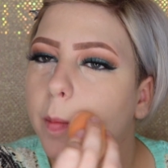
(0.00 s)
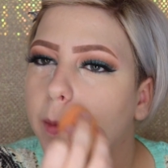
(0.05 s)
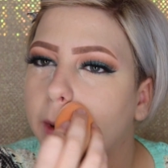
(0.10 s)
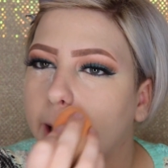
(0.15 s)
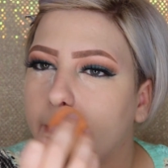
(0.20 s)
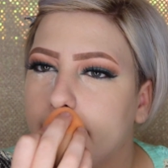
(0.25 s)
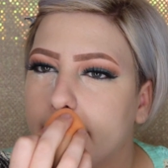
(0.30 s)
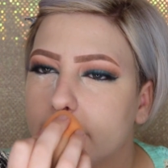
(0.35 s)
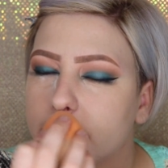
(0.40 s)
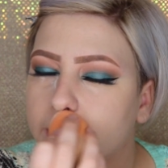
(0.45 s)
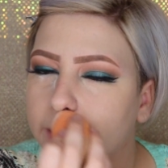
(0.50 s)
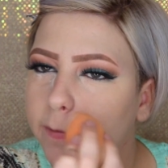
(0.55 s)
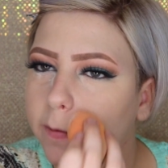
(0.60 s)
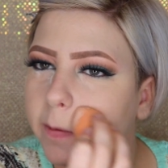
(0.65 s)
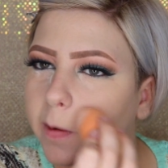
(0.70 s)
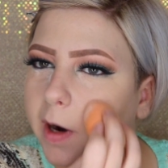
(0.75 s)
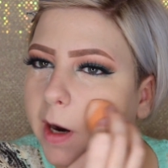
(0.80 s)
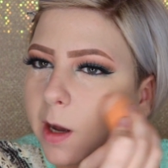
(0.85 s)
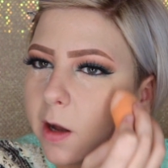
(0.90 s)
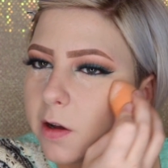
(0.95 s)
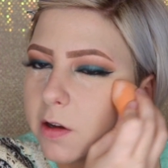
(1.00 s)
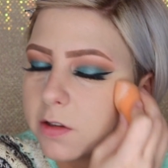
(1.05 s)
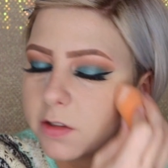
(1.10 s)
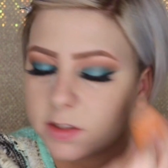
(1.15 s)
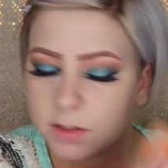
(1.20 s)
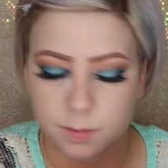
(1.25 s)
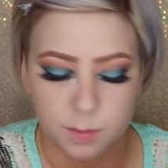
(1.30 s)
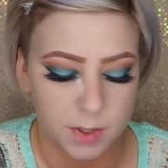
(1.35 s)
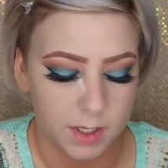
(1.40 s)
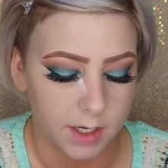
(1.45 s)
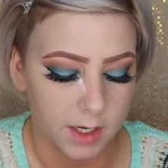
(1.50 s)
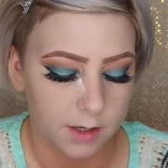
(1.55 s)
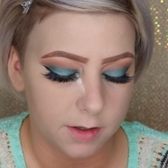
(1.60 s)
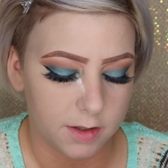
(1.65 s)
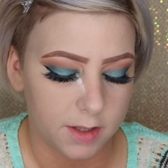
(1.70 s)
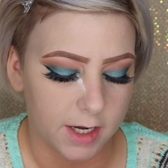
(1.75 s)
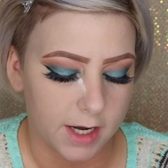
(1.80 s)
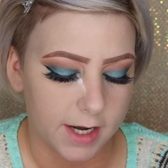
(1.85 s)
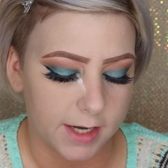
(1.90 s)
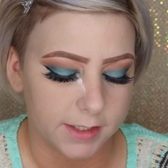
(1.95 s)
pretty much everywhere else, but
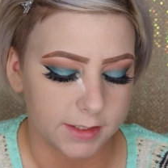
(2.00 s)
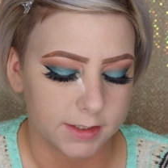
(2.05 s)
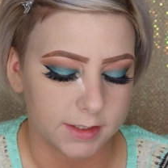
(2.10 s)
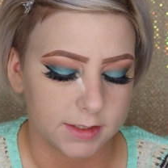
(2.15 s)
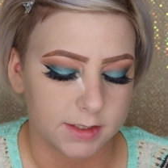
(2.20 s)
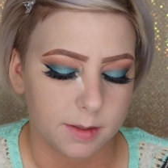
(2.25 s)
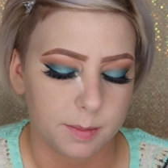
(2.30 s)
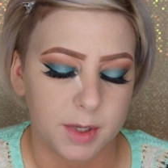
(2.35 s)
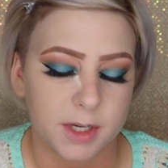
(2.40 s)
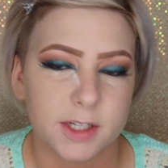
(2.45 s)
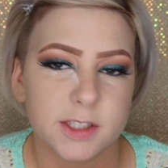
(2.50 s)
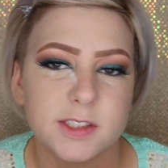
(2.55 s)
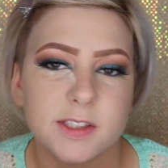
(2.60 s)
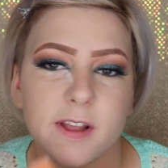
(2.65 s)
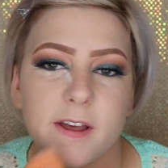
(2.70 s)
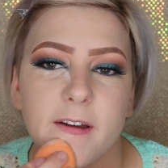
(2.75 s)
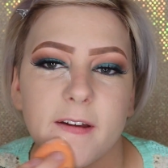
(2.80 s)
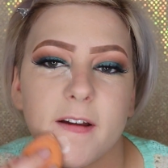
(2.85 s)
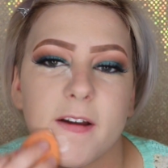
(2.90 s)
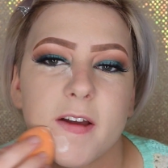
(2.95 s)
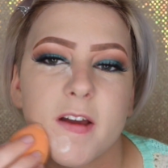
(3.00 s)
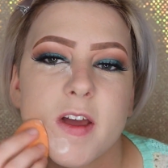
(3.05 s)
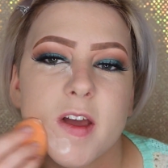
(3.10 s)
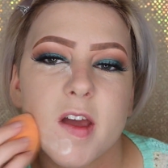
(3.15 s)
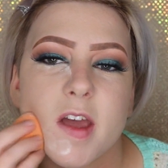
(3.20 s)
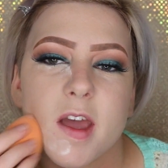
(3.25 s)
under the eyes is the biggest thing.